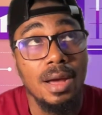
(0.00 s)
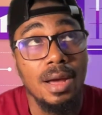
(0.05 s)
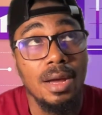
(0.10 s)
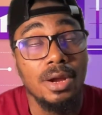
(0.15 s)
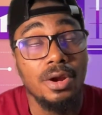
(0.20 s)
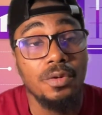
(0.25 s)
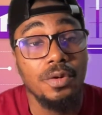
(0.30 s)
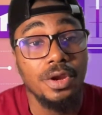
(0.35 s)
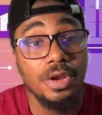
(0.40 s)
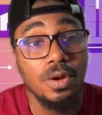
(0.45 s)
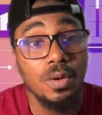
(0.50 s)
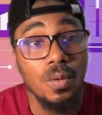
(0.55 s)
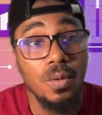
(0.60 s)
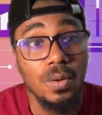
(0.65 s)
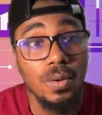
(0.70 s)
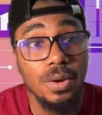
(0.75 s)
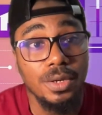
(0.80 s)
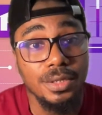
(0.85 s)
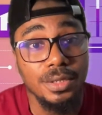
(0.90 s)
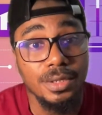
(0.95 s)
create a
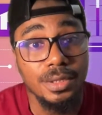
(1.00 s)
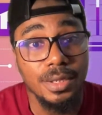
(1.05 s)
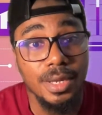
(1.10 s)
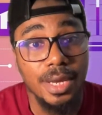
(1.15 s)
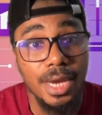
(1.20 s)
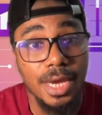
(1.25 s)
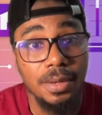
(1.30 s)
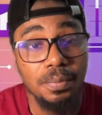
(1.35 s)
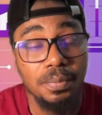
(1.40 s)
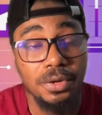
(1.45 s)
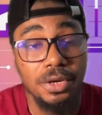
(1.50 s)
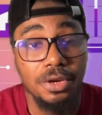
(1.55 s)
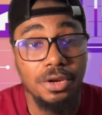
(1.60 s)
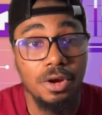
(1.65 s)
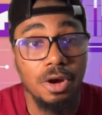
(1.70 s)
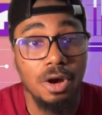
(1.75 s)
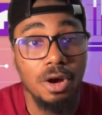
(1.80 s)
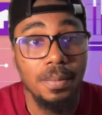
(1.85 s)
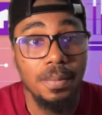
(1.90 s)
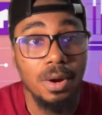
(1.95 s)
course and put
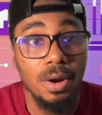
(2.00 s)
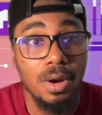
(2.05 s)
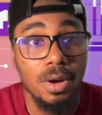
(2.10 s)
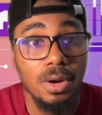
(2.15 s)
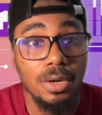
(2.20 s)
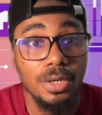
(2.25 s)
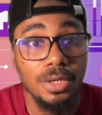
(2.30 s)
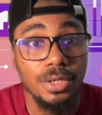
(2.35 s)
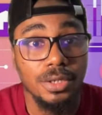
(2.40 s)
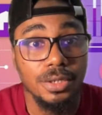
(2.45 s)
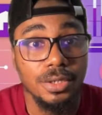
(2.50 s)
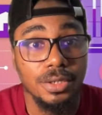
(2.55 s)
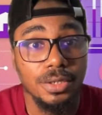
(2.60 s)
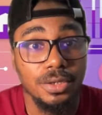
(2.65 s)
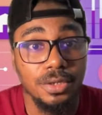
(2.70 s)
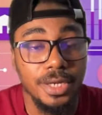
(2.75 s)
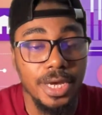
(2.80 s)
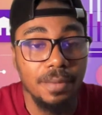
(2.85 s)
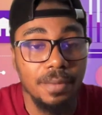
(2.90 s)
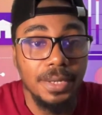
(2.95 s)
it up on
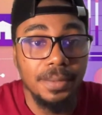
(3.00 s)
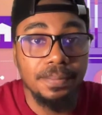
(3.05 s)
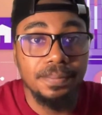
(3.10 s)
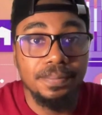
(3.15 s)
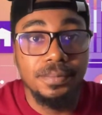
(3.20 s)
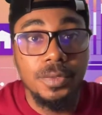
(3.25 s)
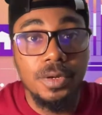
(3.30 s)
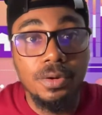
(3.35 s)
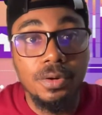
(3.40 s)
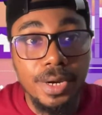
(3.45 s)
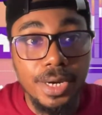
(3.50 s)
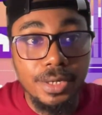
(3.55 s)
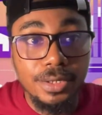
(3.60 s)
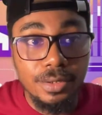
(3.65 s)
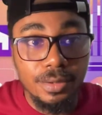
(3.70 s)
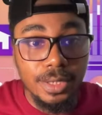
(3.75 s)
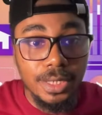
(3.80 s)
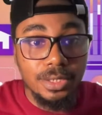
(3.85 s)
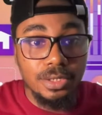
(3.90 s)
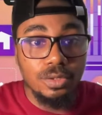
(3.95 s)
Udemy. Right,
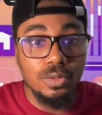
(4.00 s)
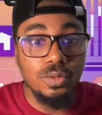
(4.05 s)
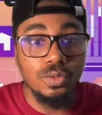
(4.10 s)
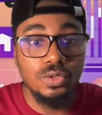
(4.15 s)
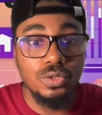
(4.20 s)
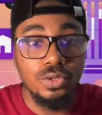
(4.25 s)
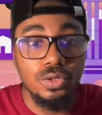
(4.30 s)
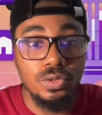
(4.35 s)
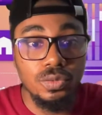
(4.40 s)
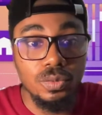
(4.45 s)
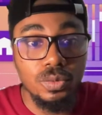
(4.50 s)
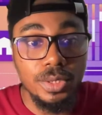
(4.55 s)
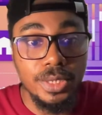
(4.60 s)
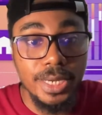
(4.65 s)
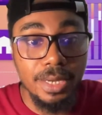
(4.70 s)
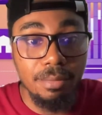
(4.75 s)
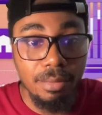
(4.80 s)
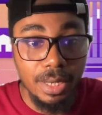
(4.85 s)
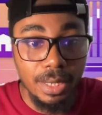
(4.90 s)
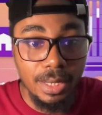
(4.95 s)
so let's go to
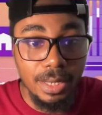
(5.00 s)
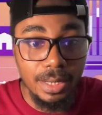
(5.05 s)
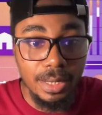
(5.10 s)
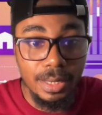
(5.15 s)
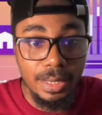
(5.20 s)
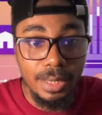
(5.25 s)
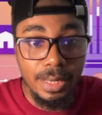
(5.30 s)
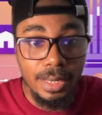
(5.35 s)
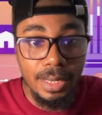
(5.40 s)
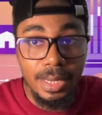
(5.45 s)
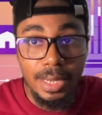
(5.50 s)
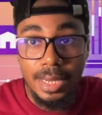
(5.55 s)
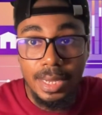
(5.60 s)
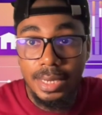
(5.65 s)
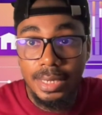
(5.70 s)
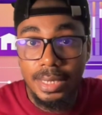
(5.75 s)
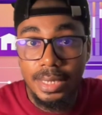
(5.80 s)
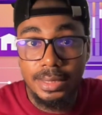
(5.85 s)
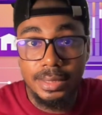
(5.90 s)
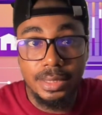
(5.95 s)
Udemy
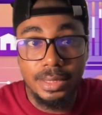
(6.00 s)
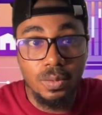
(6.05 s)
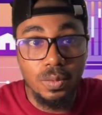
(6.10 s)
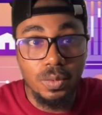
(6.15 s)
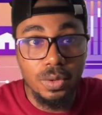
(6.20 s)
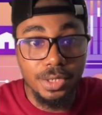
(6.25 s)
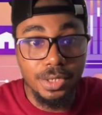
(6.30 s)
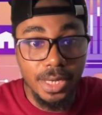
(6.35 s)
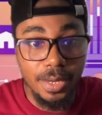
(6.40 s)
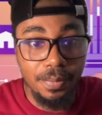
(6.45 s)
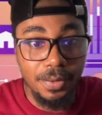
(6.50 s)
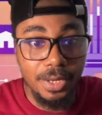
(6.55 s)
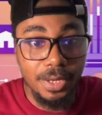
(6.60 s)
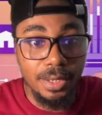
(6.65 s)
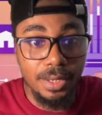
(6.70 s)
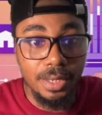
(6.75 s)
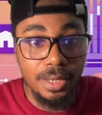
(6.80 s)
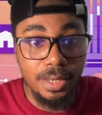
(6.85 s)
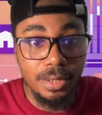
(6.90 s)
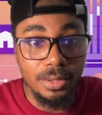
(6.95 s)
and let's see what is
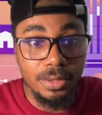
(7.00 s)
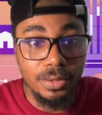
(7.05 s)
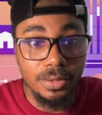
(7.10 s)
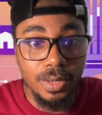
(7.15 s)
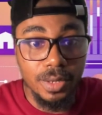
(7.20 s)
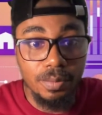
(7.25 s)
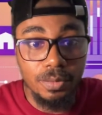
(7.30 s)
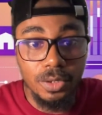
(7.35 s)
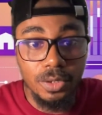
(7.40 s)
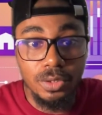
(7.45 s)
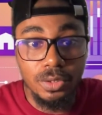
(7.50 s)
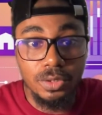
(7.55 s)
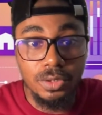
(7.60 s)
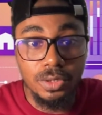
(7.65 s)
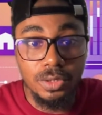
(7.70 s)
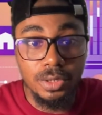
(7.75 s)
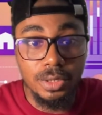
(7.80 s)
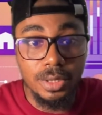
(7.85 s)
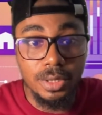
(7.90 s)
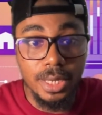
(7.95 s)
happening there. So I'm going to
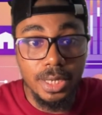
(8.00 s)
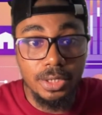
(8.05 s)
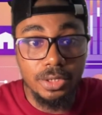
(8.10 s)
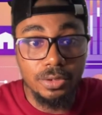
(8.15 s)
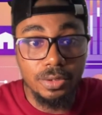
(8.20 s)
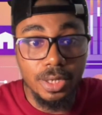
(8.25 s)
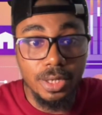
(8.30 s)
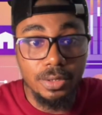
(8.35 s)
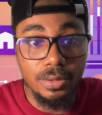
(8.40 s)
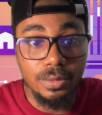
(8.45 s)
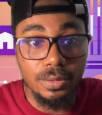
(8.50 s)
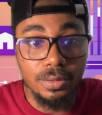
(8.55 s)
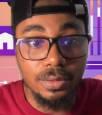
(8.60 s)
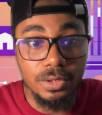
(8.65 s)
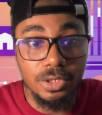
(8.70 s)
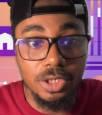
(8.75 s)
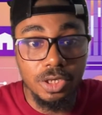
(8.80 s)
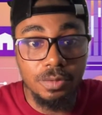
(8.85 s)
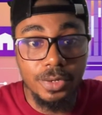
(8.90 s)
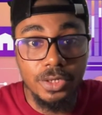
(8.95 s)
just like try to
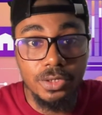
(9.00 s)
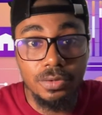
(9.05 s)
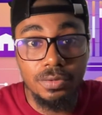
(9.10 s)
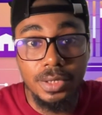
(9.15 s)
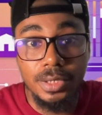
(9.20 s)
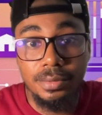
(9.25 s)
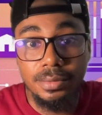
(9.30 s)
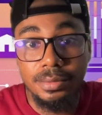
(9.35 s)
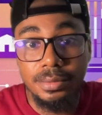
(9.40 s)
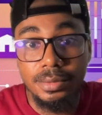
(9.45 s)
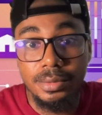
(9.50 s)
share my screen.